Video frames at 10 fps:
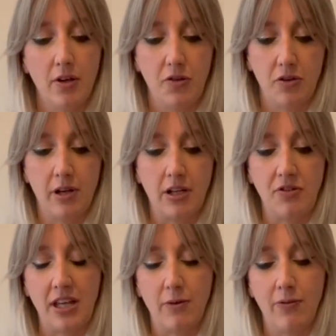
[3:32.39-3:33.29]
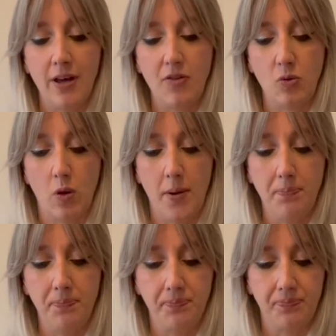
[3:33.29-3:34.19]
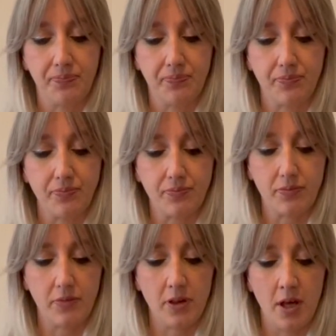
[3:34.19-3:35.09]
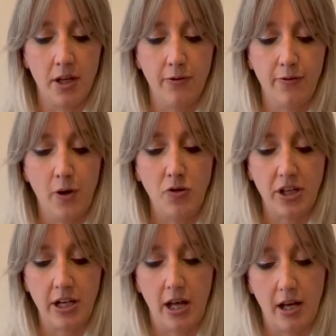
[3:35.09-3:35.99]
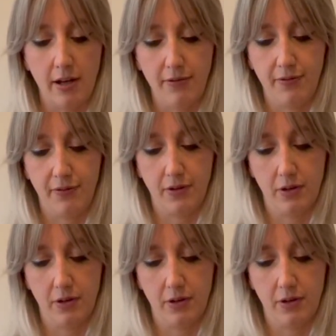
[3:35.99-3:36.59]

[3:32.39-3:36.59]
So I'm going to take the first one, I'm going to fold it in half,